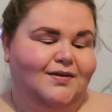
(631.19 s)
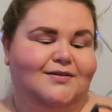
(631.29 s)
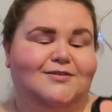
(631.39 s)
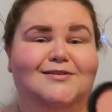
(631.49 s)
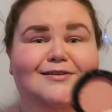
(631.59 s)
I
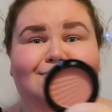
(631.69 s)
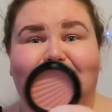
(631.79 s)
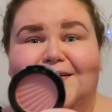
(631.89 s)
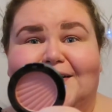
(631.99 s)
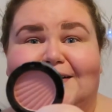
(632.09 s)
just love
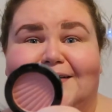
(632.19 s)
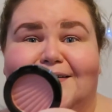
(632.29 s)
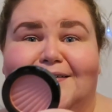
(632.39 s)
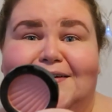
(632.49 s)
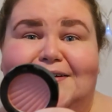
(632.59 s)

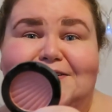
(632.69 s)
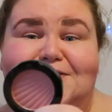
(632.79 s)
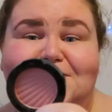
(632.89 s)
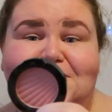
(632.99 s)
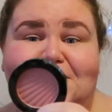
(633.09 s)
it. Like, it's
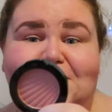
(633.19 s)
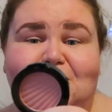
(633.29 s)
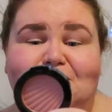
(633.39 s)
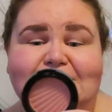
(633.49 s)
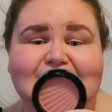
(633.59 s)
just so
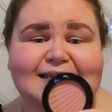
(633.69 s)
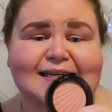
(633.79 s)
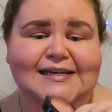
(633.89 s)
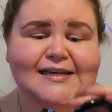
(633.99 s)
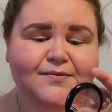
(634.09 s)

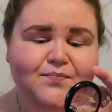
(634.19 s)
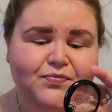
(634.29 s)
pretty.